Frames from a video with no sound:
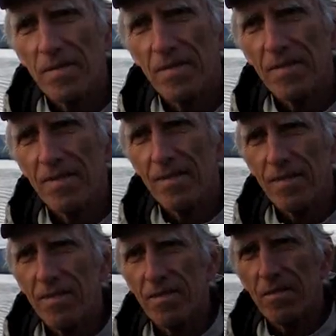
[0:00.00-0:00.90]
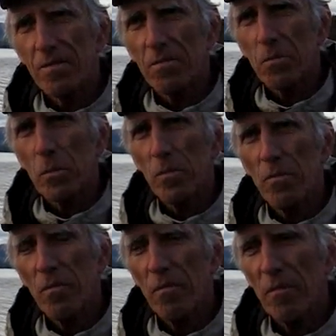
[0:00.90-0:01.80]
um, have you personally ever had any
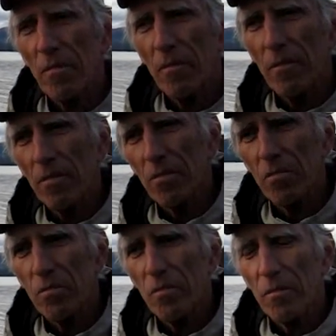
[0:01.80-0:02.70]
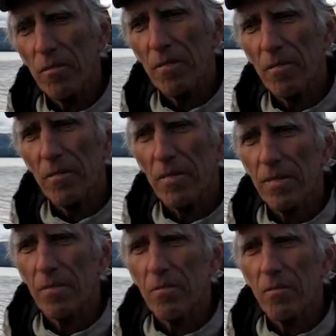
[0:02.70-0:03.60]
experiences with people uh, doing silly
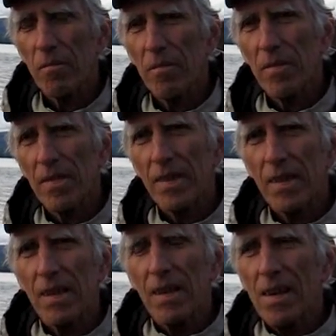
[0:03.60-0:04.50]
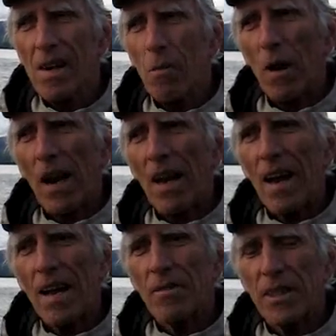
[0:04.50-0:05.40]
things while using a cell phone? Well, I,
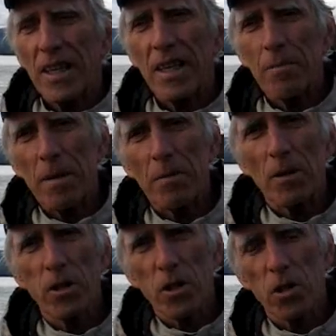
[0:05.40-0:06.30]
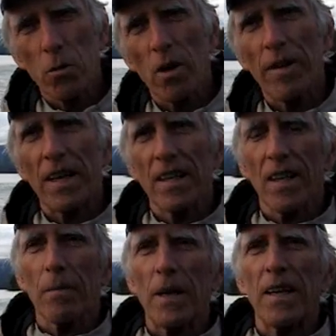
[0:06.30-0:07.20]
I've seen people swerving a
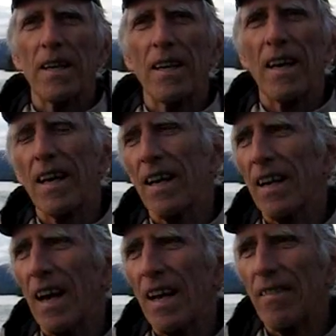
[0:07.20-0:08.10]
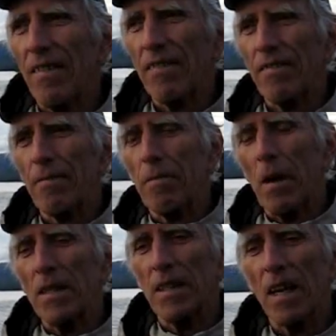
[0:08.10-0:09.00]
little bit, and I
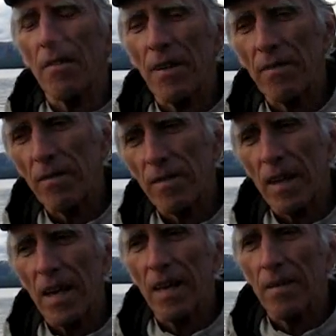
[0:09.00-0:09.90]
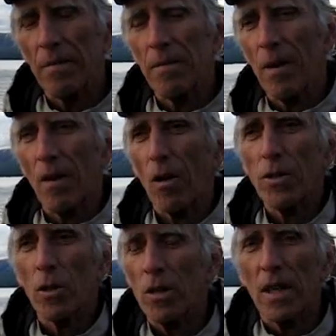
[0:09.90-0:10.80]
myself have can
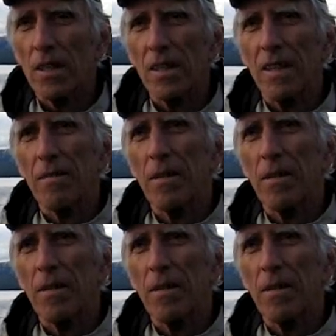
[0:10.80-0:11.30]
also attest that